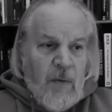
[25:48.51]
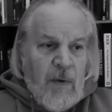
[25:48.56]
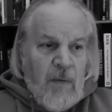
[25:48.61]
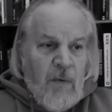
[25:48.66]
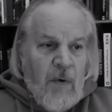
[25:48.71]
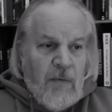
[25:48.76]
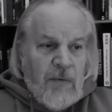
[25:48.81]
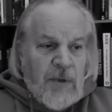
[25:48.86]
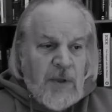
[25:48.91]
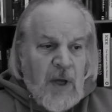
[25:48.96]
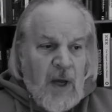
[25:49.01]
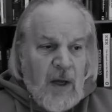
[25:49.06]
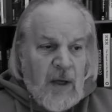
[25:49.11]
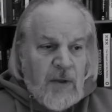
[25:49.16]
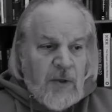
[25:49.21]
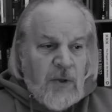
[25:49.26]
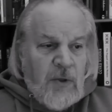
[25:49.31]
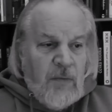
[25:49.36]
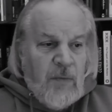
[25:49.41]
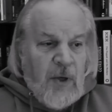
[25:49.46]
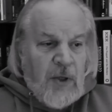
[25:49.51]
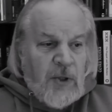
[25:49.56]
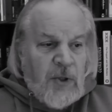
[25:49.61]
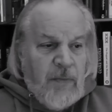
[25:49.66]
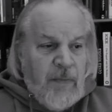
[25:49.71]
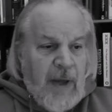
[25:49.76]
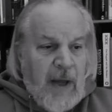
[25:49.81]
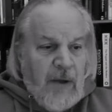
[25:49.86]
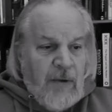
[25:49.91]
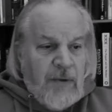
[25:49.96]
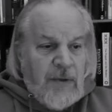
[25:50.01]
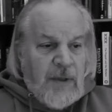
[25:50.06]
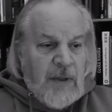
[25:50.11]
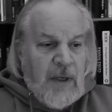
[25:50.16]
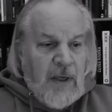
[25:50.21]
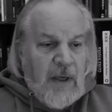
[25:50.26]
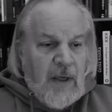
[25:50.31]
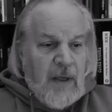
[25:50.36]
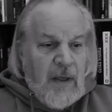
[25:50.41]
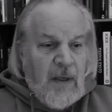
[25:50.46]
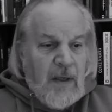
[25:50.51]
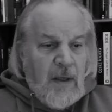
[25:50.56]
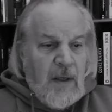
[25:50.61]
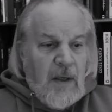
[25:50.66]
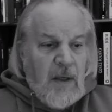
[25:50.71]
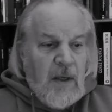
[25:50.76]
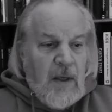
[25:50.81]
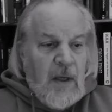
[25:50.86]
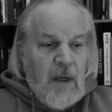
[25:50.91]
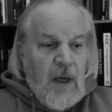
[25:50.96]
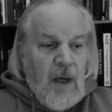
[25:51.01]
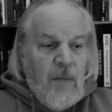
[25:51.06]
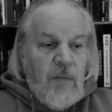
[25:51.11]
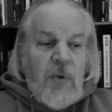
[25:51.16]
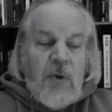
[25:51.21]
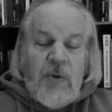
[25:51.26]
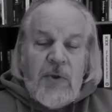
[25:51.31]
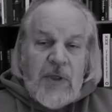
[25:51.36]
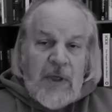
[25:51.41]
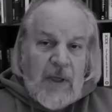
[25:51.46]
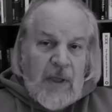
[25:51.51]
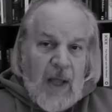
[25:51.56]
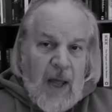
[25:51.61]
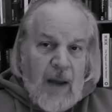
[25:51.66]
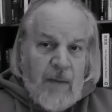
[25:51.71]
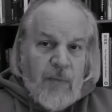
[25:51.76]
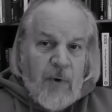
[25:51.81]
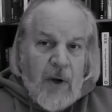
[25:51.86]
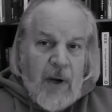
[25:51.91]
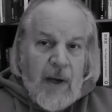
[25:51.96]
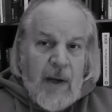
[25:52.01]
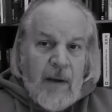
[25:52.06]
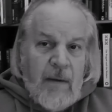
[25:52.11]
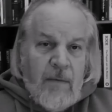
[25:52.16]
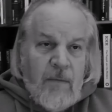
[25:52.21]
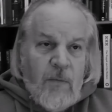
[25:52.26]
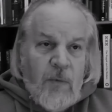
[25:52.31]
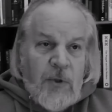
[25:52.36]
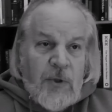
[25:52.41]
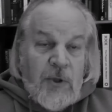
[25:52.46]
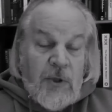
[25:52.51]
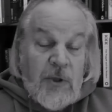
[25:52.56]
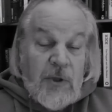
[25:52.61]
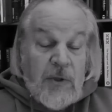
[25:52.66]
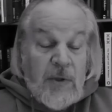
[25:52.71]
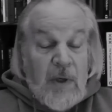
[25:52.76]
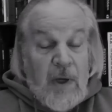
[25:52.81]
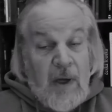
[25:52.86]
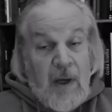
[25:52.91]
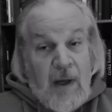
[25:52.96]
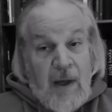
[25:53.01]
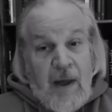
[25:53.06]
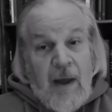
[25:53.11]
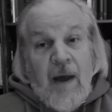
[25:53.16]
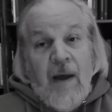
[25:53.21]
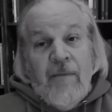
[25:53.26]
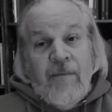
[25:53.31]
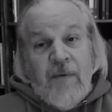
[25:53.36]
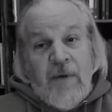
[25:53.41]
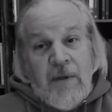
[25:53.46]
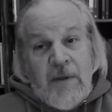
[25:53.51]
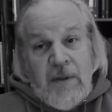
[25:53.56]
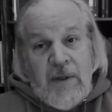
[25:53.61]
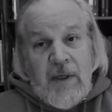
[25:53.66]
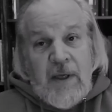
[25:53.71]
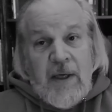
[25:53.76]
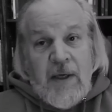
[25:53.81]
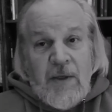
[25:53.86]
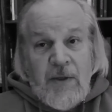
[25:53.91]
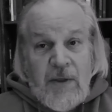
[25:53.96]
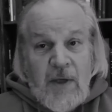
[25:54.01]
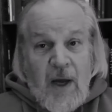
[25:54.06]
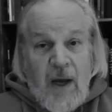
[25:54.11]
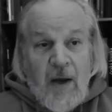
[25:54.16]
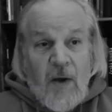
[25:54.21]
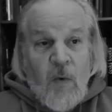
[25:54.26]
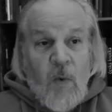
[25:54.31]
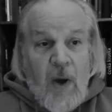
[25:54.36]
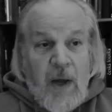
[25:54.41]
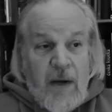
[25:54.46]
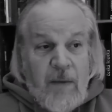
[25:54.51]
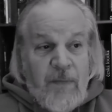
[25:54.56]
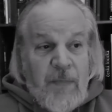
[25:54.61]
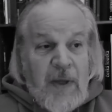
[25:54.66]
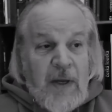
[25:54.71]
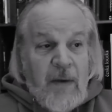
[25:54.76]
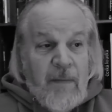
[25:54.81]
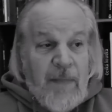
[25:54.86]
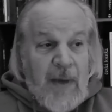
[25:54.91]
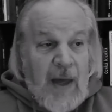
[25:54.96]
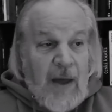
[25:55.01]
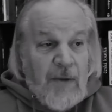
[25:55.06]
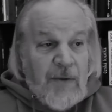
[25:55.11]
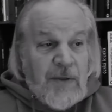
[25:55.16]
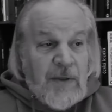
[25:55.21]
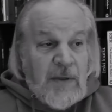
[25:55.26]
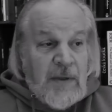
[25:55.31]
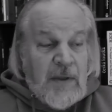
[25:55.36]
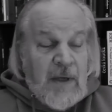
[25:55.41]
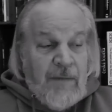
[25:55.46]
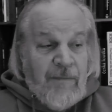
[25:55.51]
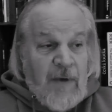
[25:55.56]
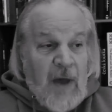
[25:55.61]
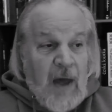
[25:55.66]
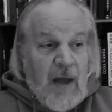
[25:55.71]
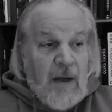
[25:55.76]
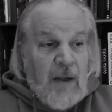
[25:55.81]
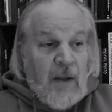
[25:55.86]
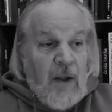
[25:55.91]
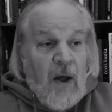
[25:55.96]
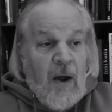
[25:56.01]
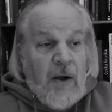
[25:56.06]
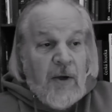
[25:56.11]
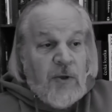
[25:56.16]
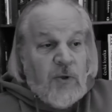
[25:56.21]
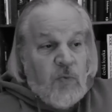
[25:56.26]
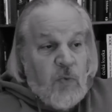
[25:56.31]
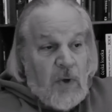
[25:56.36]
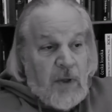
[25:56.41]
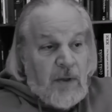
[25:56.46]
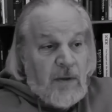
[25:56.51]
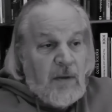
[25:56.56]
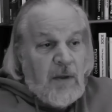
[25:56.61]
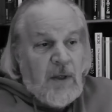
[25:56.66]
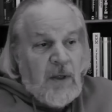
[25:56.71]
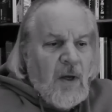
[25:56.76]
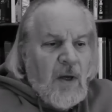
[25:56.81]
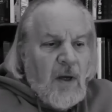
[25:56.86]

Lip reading: We won't talk too much about a music library, which I obviously can talk quite a bit about since I've got a large one.